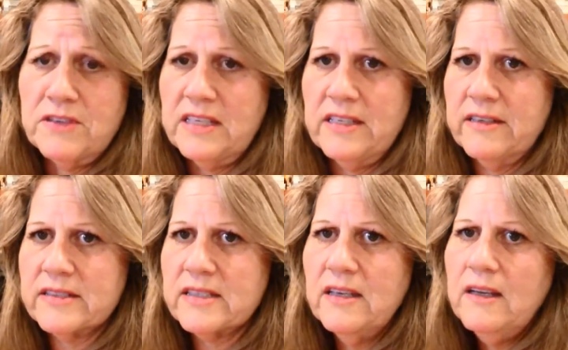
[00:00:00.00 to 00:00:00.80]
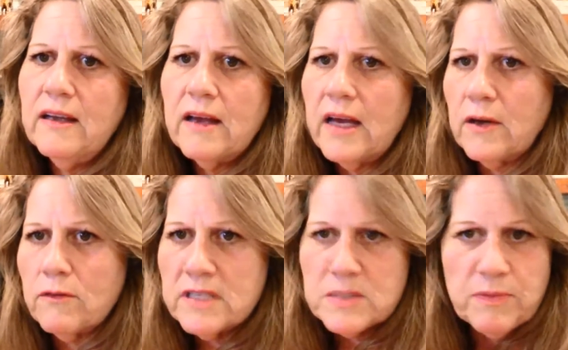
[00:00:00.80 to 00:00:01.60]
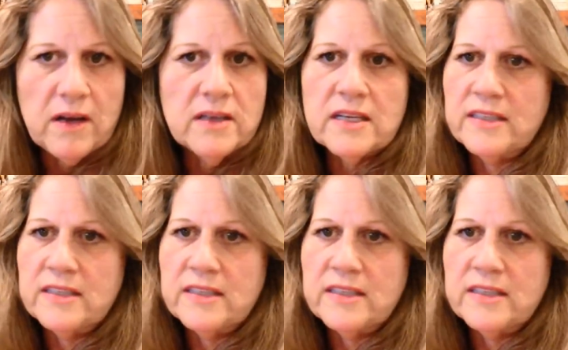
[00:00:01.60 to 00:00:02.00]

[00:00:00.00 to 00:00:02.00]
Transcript: the years I don't respond.